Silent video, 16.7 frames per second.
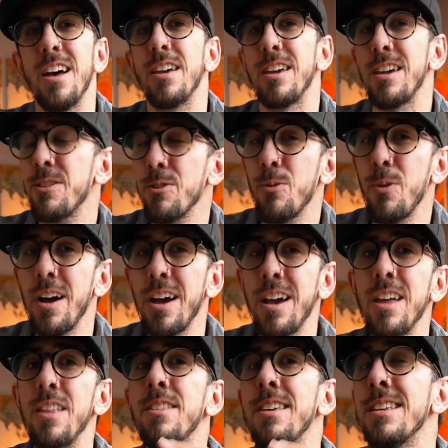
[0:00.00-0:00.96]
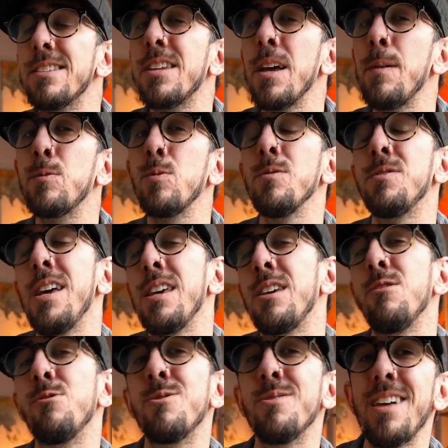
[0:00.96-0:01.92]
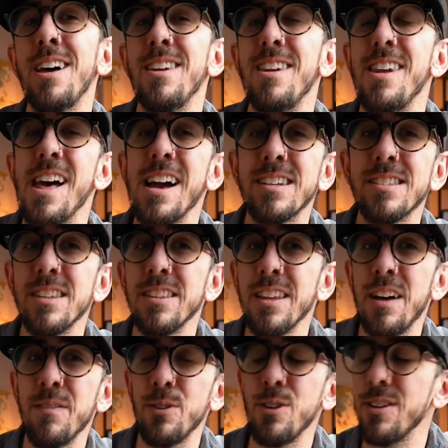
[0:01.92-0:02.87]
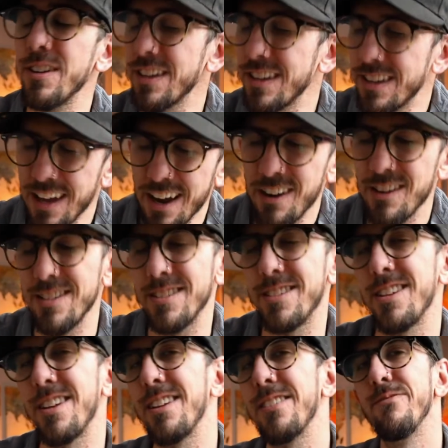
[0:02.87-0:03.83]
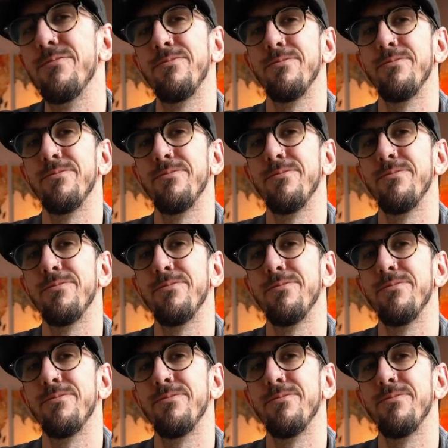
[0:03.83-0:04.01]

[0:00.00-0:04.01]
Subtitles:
Either way, these tips will take you to that next level, guaranteed.